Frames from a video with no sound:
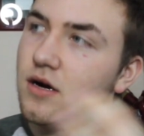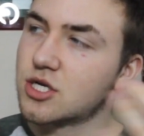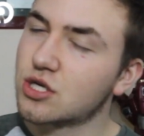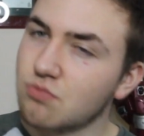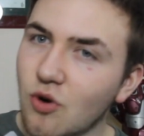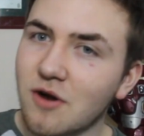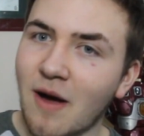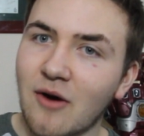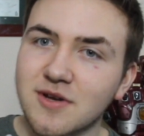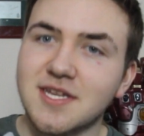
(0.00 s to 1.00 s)
a small
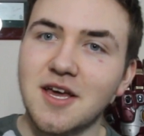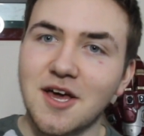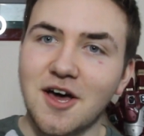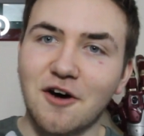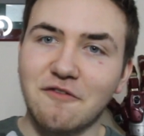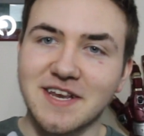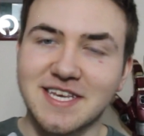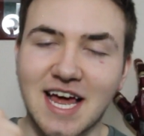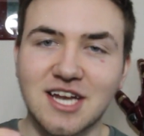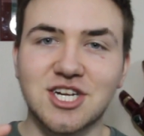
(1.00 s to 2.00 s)
amount of
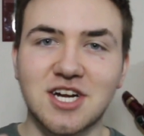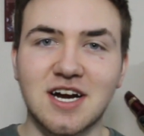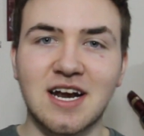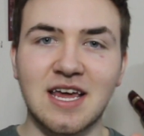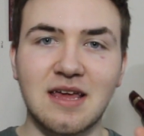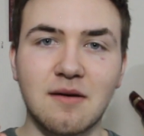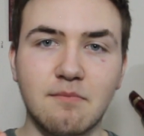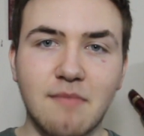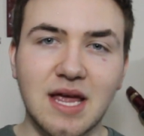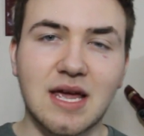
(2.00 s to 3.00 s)
intentionally
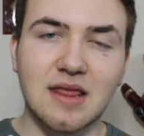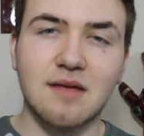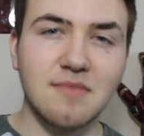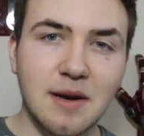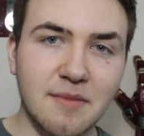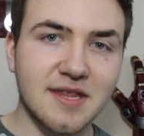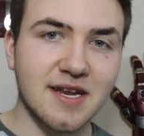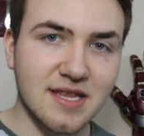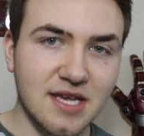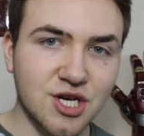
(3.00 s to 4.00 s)
making them
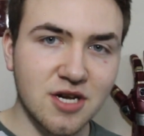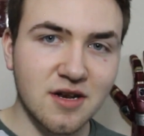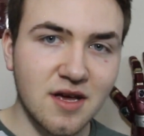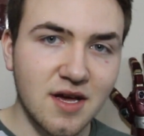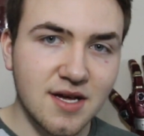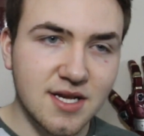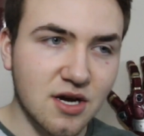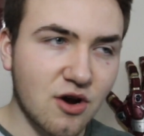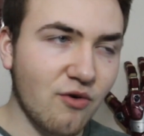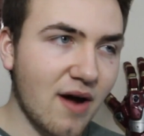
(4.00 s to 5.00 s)
limited edition
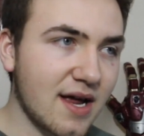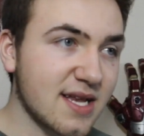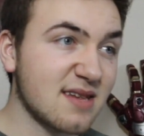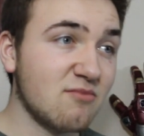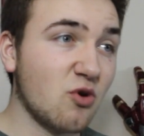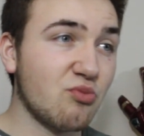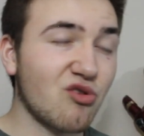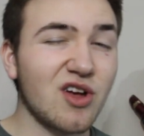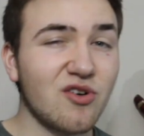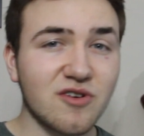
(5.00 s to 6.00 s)
to create more
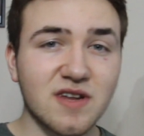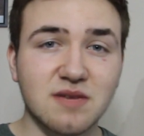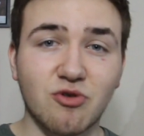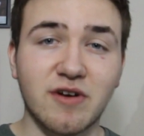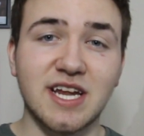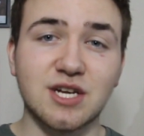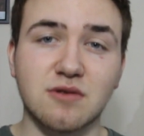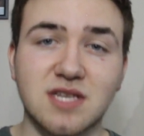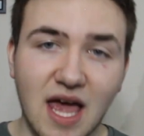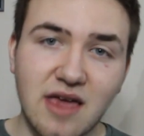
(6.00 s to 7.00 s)
pre-orders, more
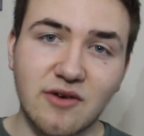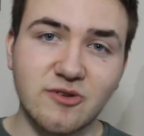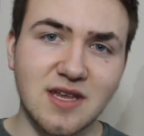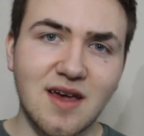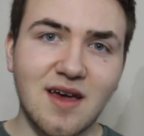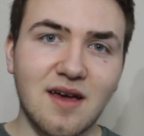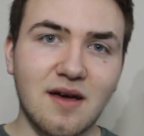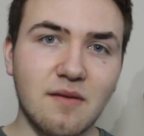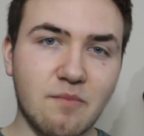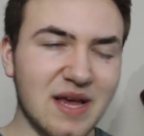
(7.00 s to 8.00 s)
initial sales,
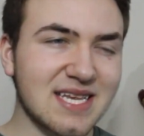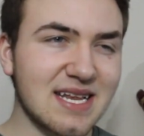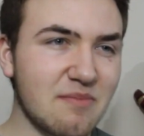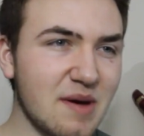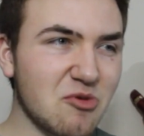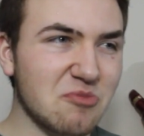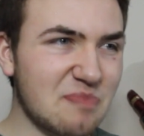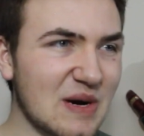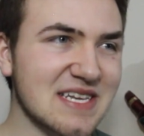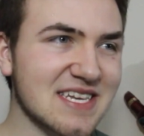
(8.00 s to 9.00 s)
basically a bit more
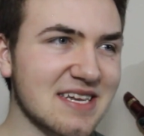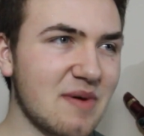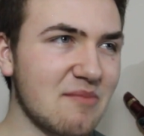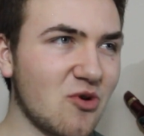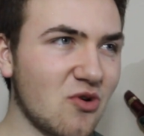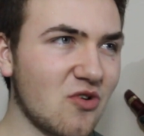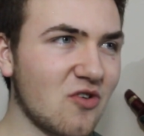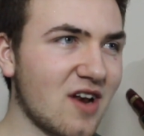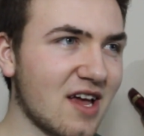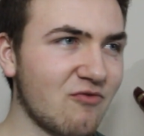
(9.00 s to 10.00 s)
buzz, a bit
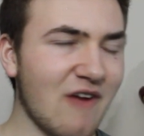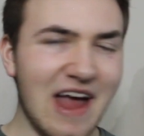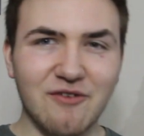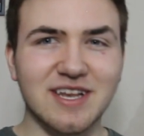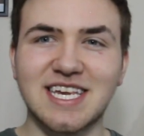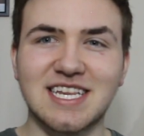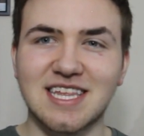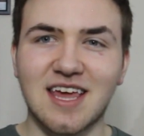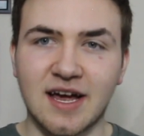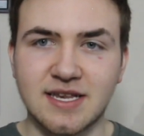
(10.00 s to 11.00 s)
more like rarity
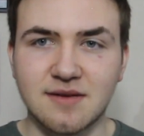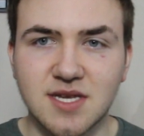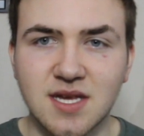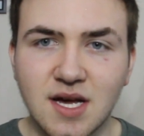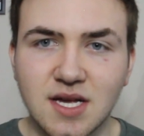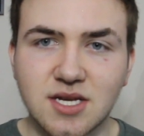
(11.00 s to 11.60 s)
to the items,